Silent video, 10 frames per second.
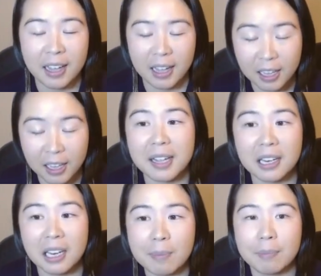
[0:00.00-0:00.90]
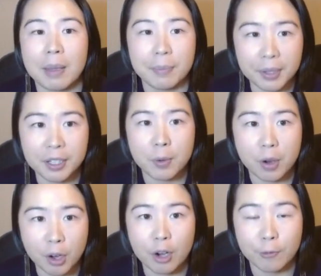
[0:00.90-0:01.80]
unless I let my money
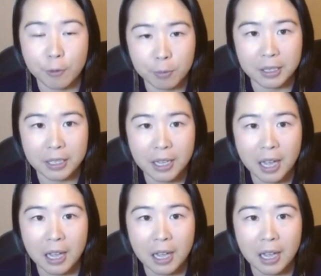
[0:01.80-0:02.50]
work hard for me,